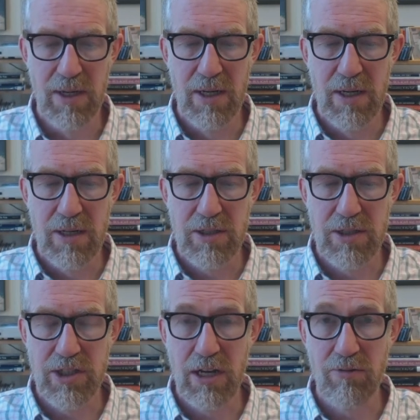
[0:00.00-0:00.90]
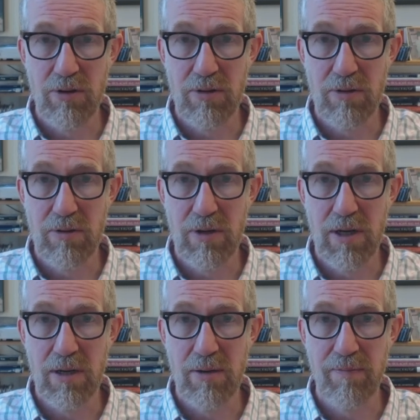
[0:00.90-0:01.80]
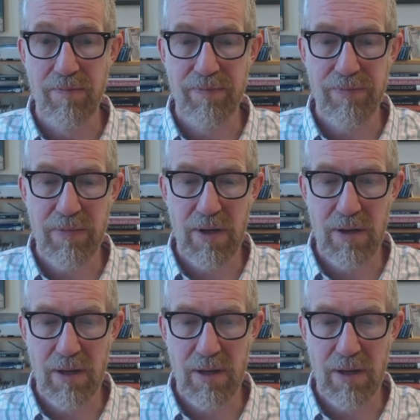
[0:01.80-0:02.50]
name to general um,